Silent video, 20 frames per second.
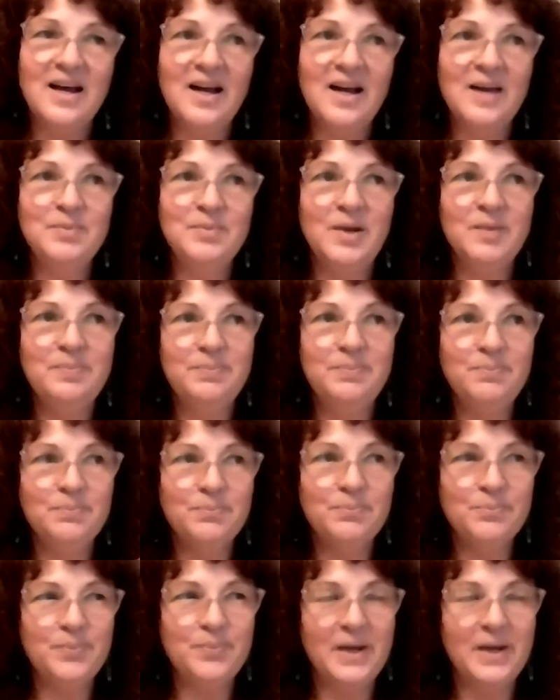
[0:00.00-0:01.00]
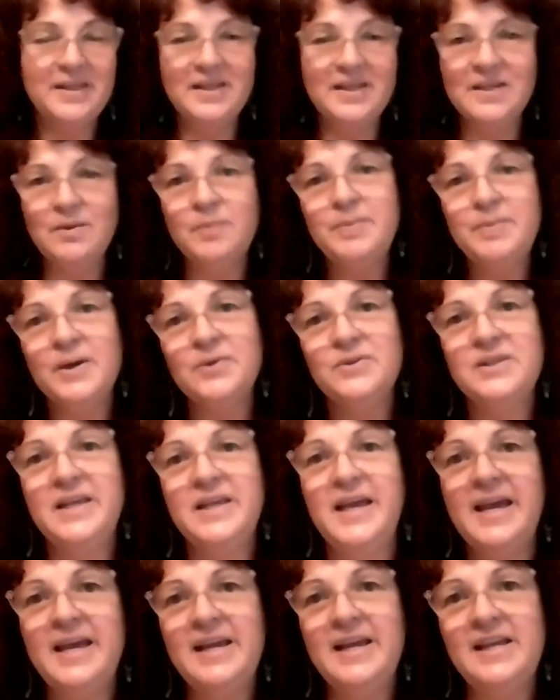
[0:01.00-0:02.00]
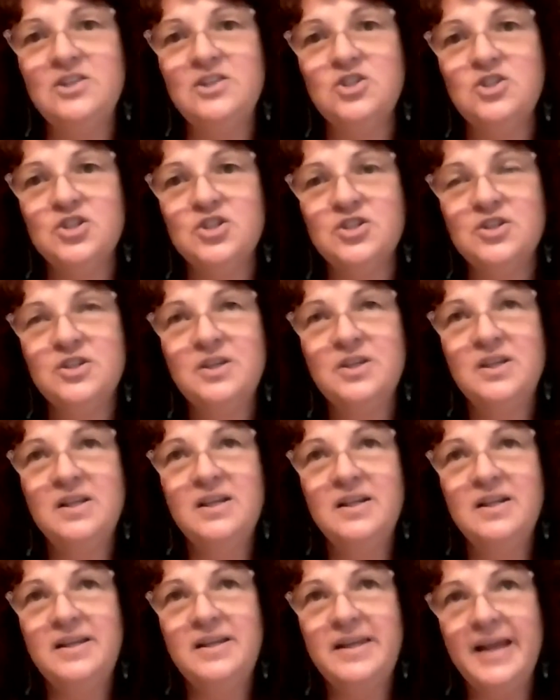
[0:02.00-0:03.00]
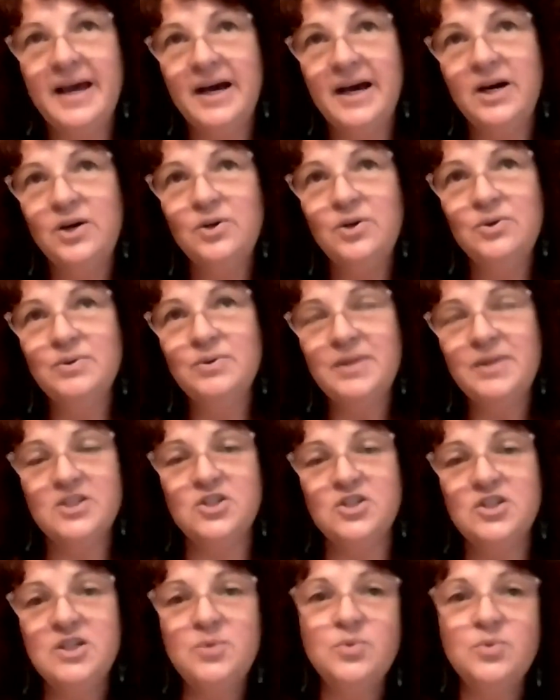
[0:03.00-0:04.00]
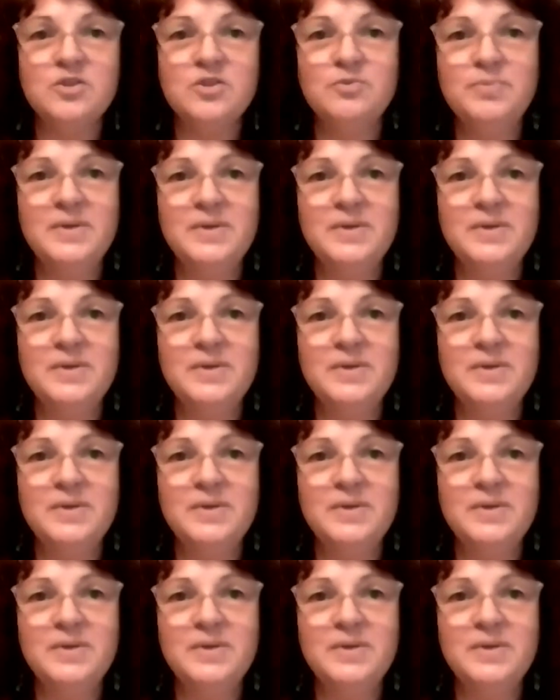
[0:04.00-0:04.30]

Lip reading: I think I'm about the age now that she would have